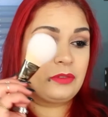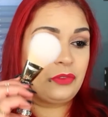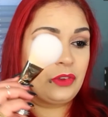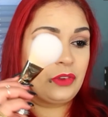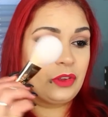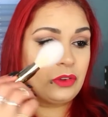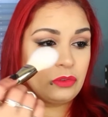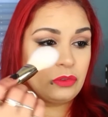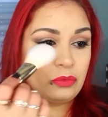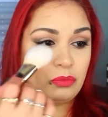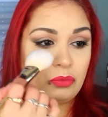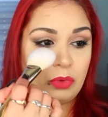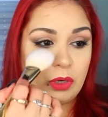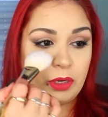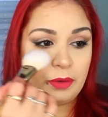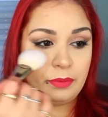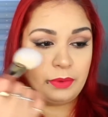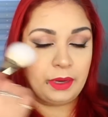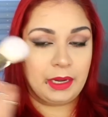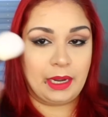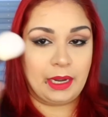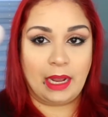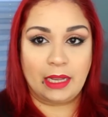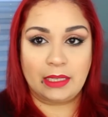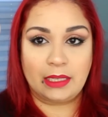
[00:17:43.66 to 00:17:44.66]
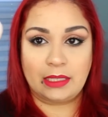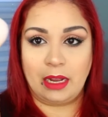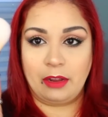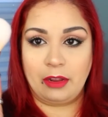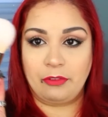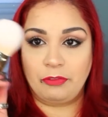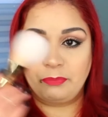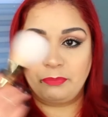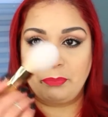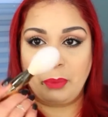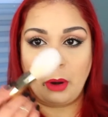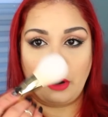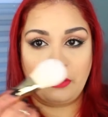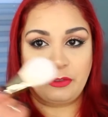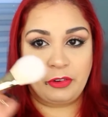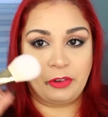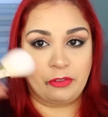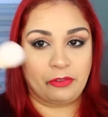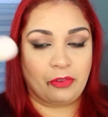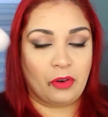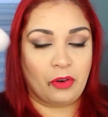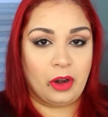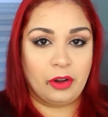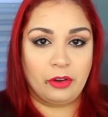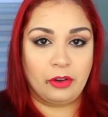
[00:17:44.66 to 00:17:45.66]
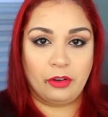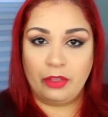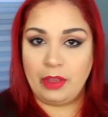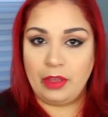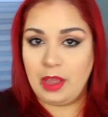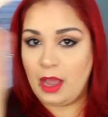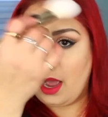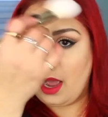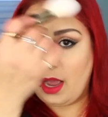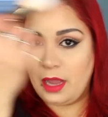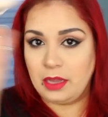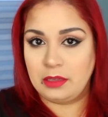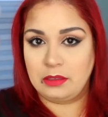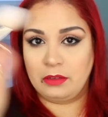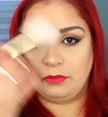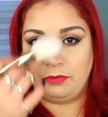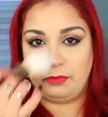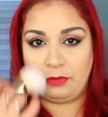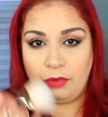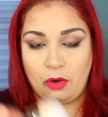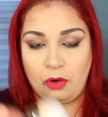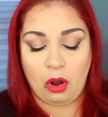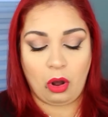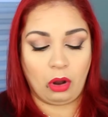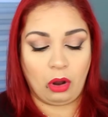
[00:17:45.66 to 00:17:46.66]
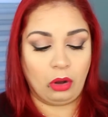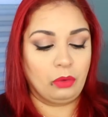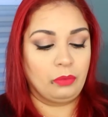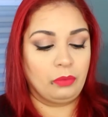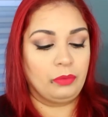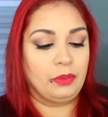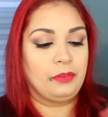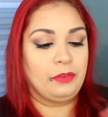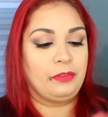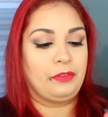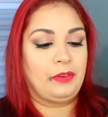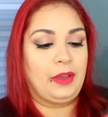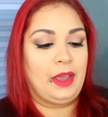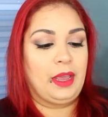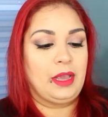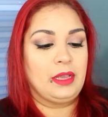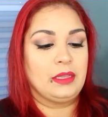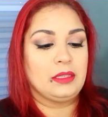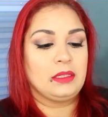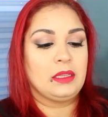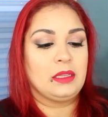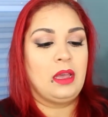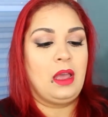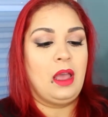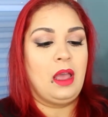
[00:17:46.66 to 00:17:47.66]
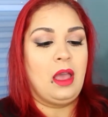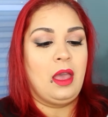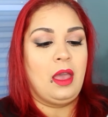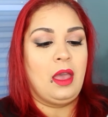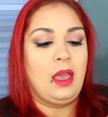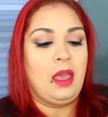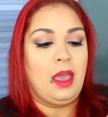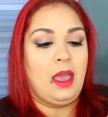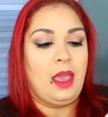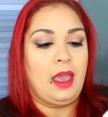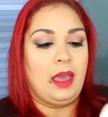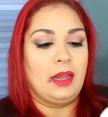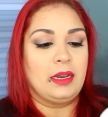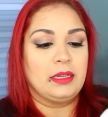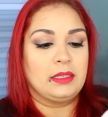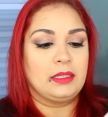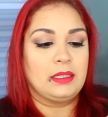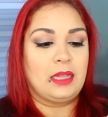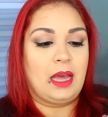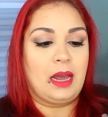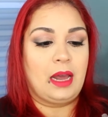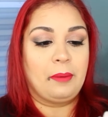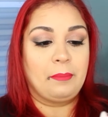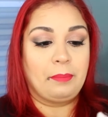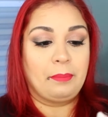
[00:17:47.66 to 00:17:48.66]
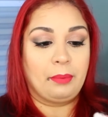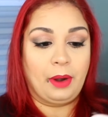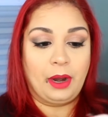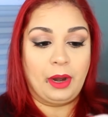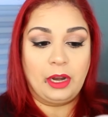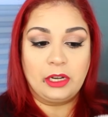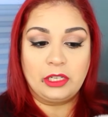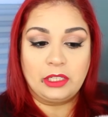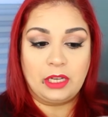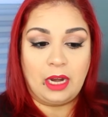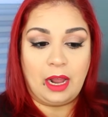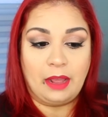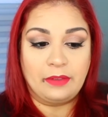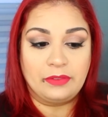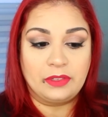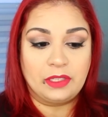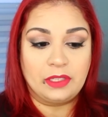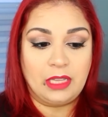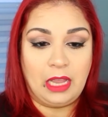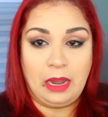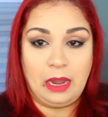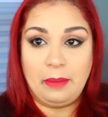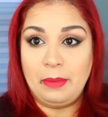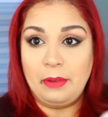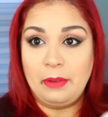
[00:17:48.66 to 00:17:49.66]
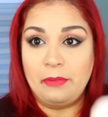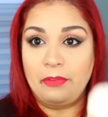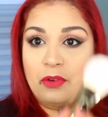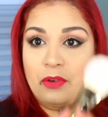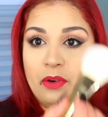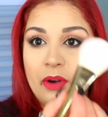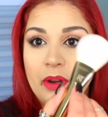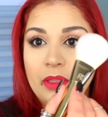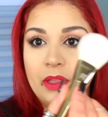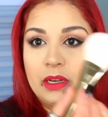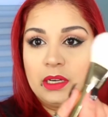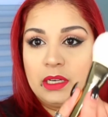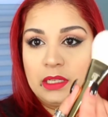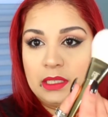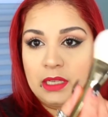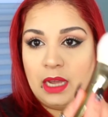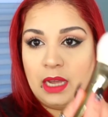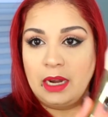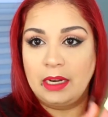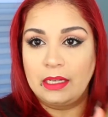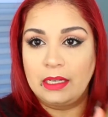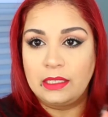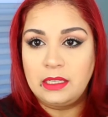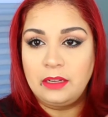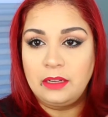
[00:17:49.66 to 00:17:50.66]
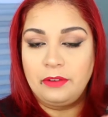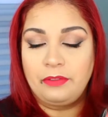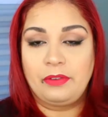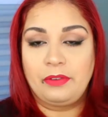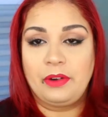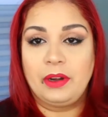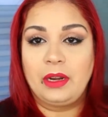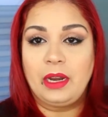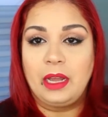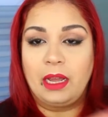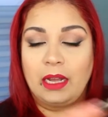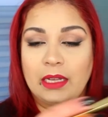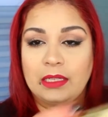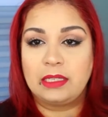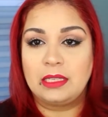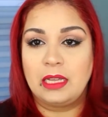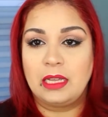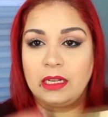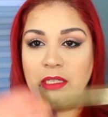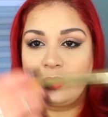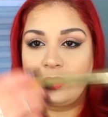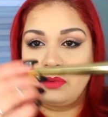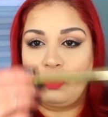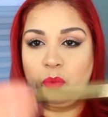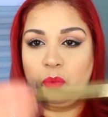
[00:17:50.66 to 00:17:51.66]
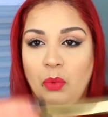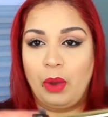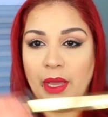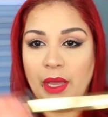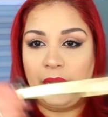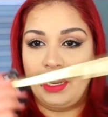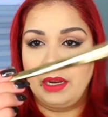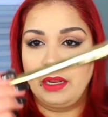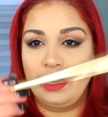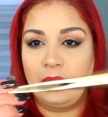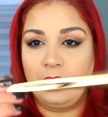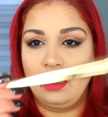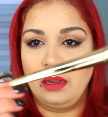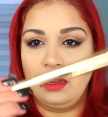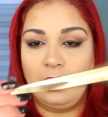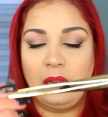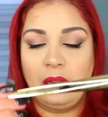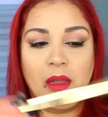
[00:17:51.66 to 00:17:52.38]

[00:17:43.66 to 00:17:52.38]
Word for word: feels really, really nice, like perfect for under the eyes and for all over the face. It is not a brush that I've seen before. The design is different. Like I said, it's weighted.